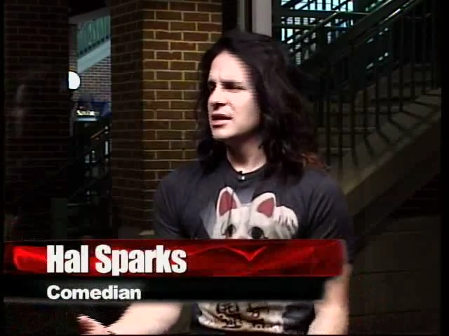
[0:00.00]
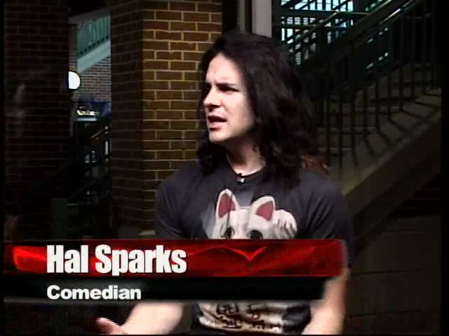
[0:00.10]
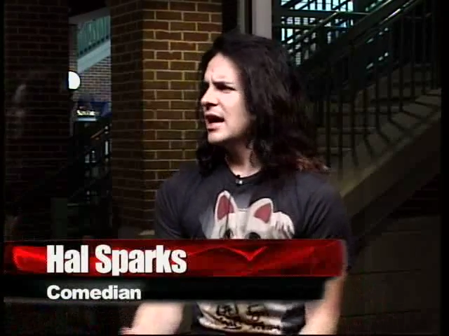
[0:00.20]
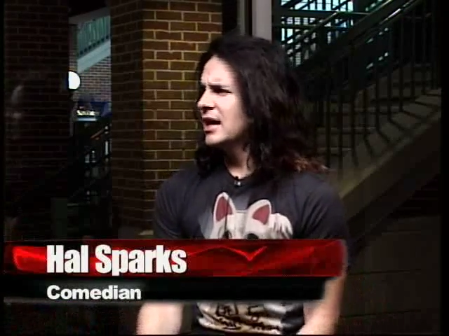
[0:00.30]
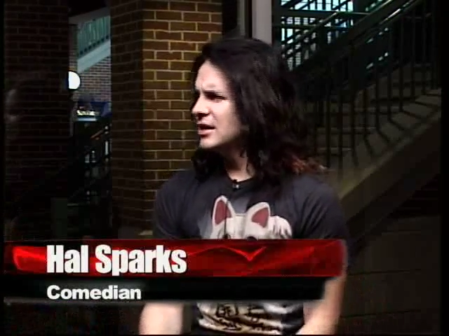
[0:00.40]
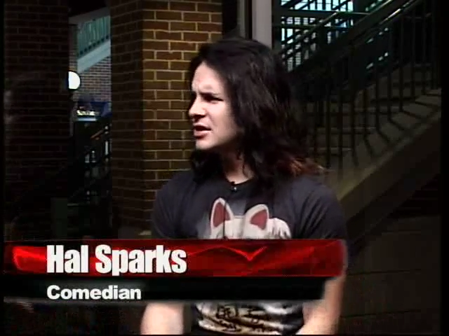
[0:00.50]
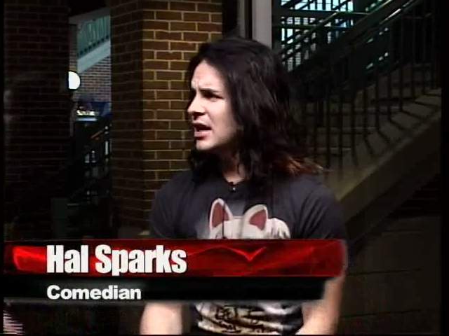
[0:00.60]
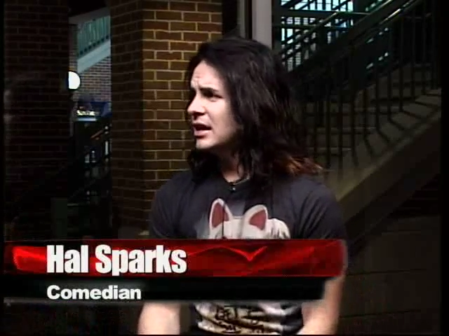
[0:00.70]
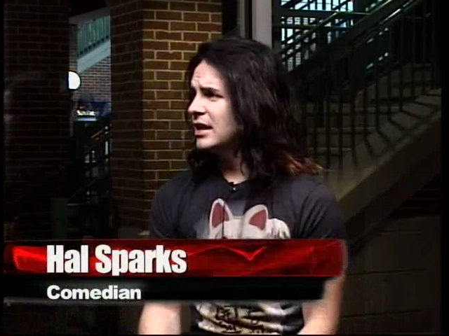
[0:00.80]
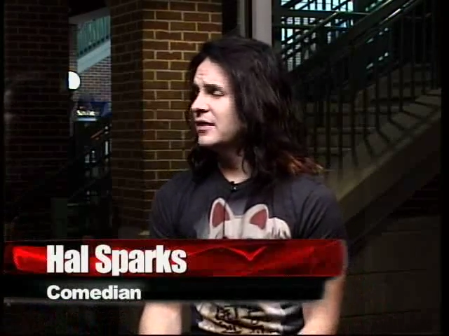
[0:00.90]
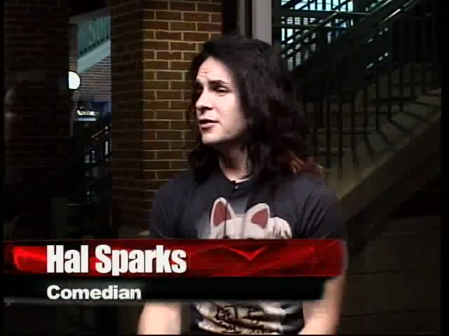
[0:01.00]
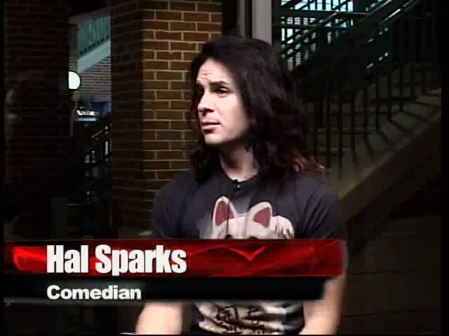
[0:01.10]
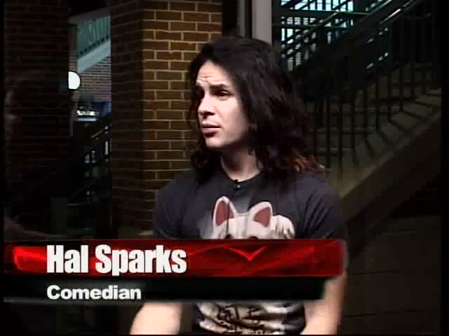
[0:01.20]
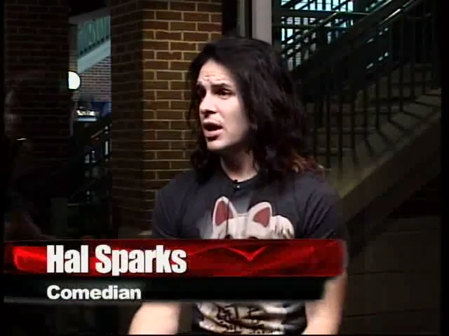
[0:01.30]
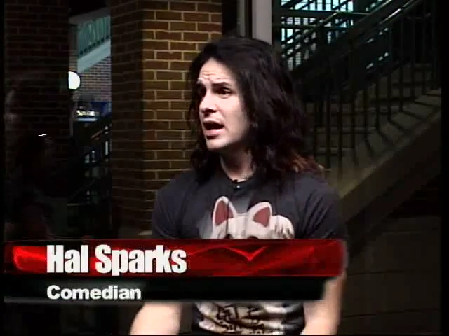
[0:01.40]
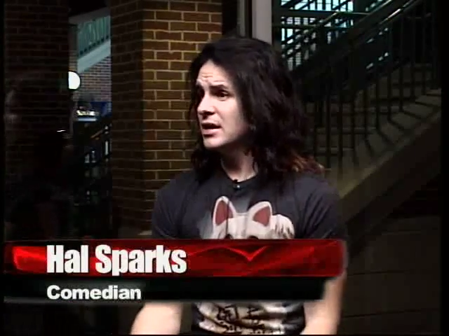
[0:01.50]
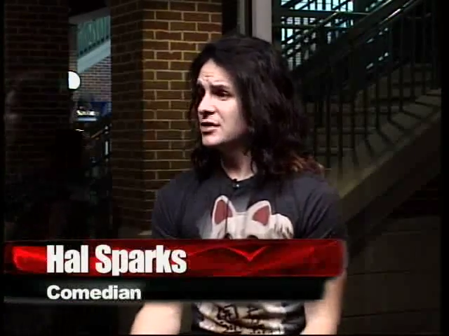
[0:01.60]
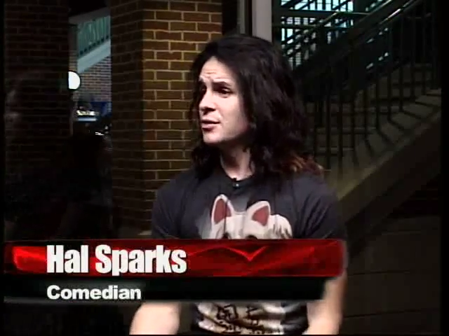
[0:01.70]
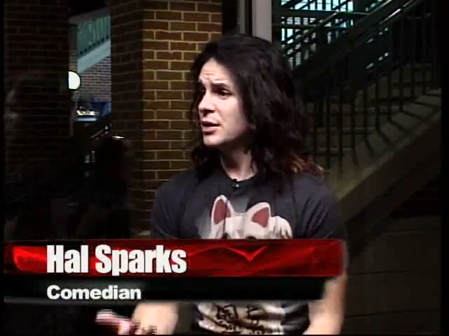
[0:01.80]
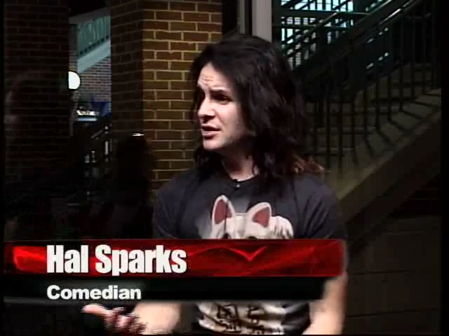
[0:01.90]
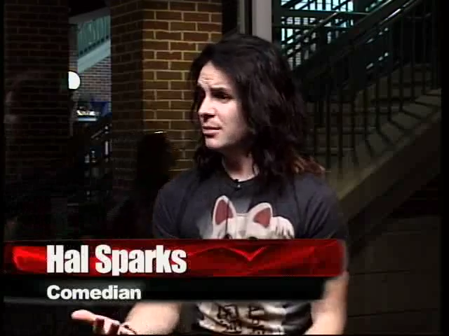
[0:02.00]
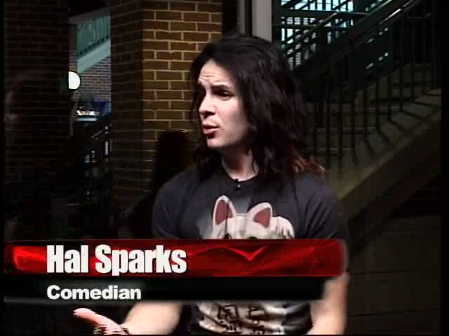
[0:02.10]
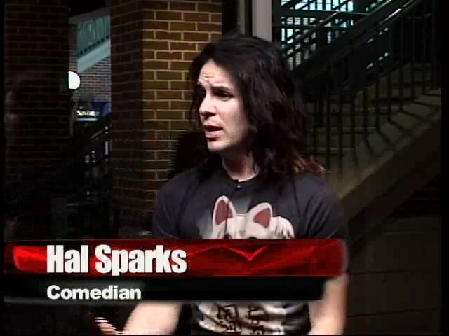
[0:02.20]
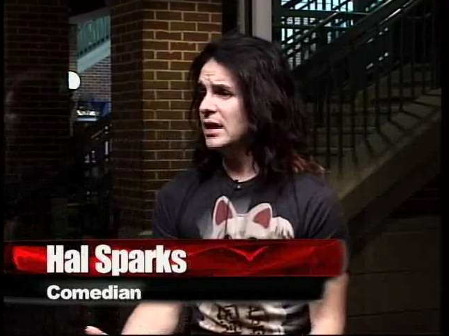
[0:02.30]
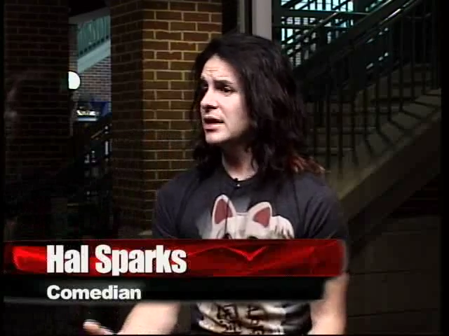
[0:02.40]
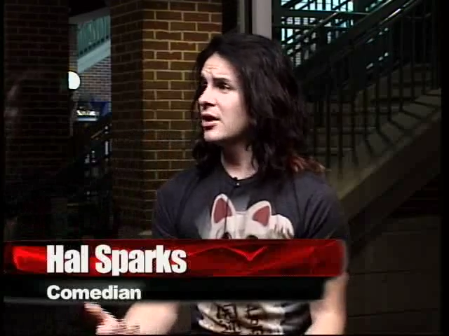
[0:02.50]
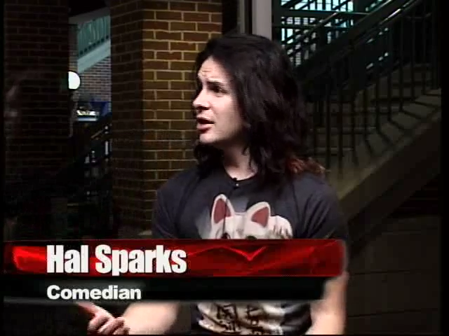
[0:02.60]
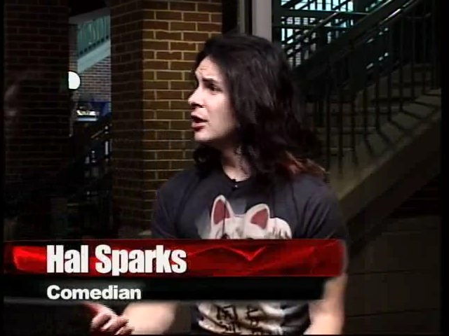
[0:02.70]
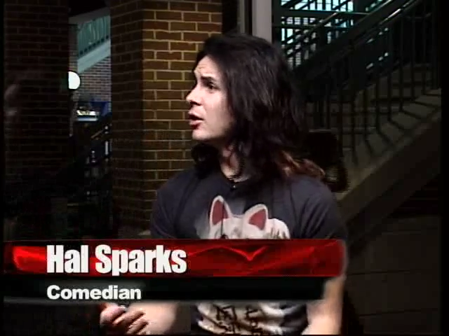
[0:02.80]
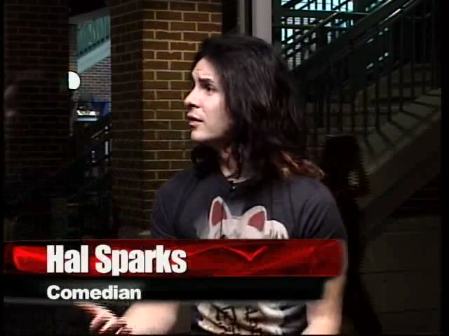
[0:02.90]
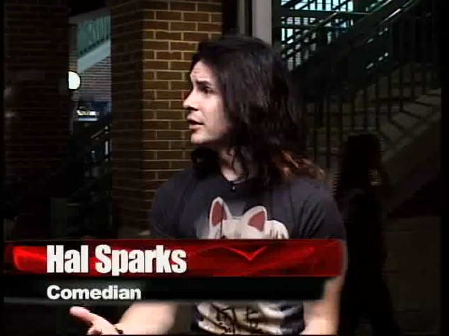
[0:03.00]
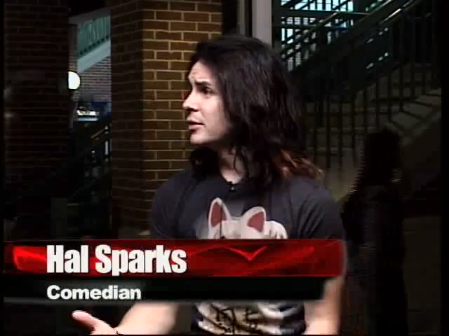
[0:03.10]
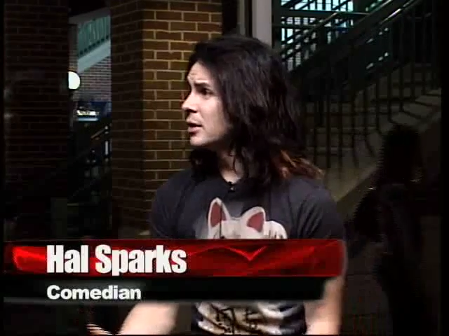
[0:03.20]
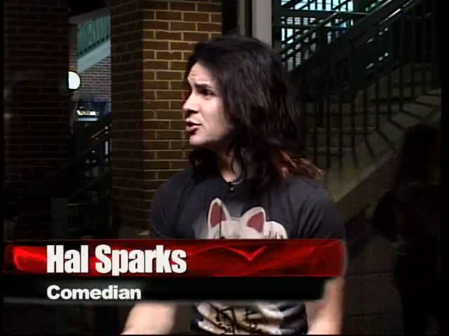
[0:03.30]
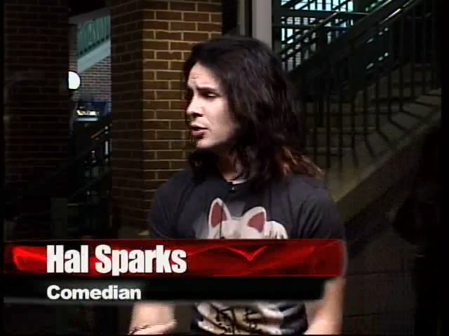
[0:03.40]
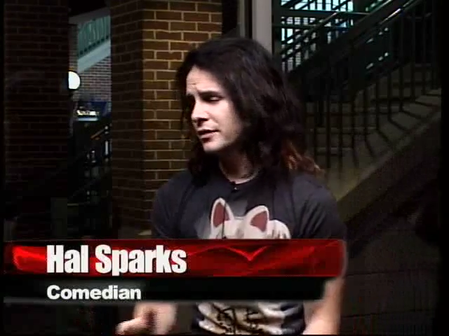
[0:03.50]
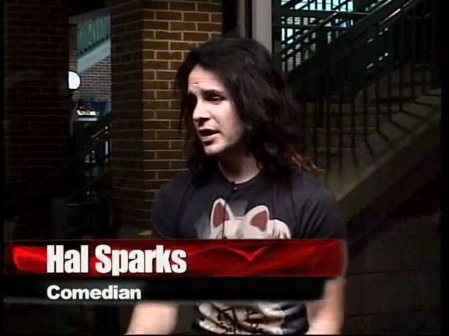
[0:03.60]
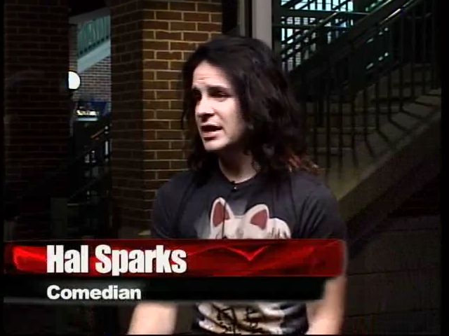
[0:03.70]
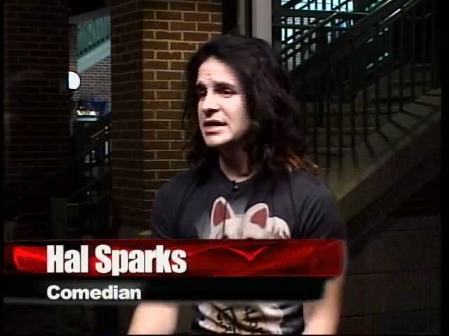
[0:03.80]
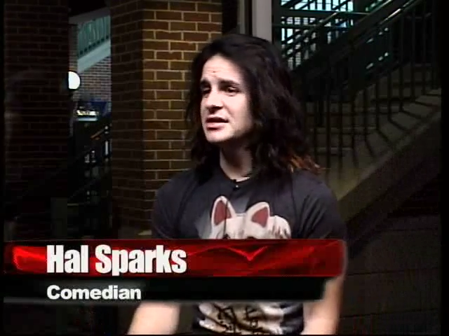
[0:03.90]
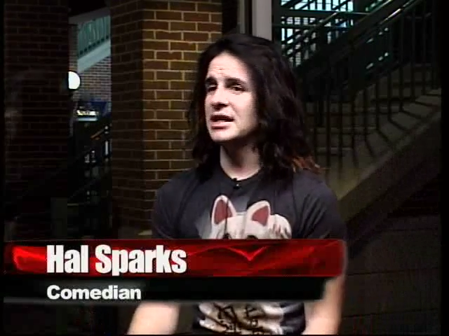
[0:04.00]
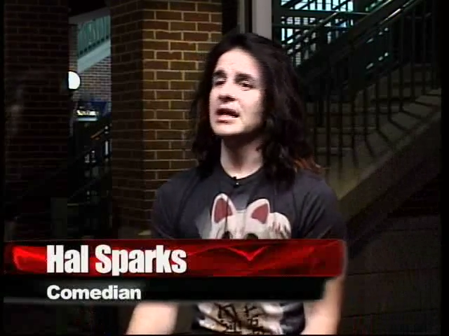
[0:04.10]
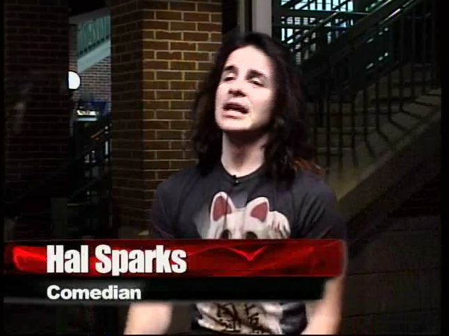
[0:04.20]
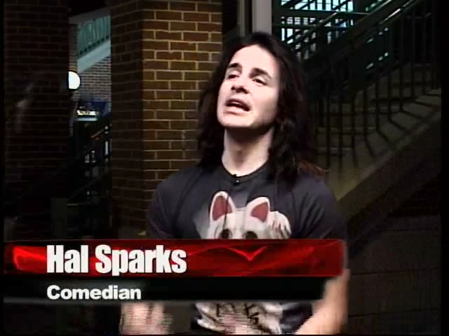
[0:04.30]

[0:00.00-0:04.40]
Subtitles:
yeah, it's kind of like if your bride is a reasonable weight, carrying her over the threshold very easy.